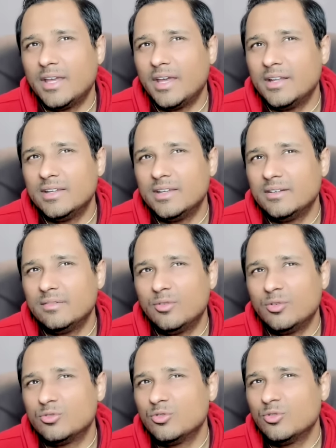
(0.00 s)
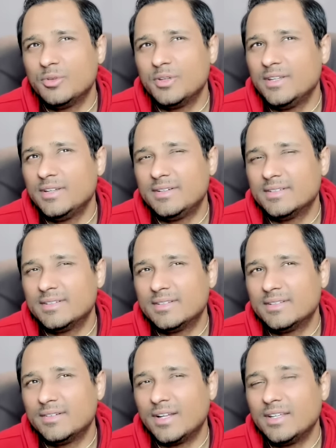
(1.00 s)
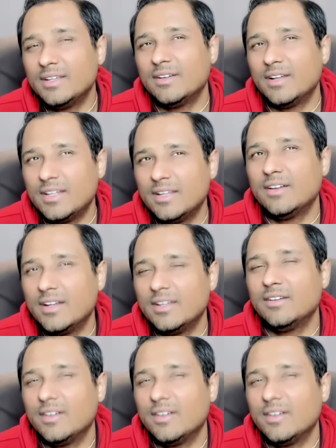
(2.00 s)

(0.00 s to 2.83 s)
career for so many years, running, running, running,